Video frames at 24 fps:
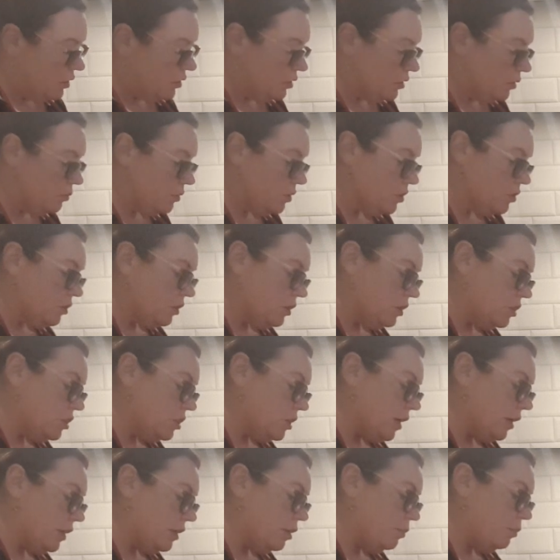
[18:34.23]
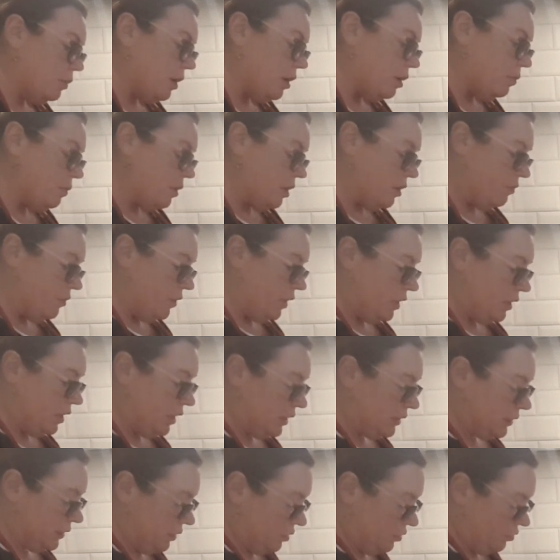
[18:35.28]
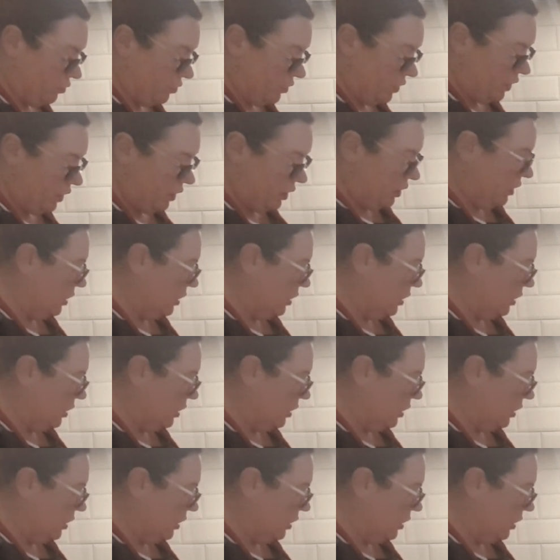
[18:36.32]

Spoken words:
I'm just going to check the bottom of it, and that's lovely.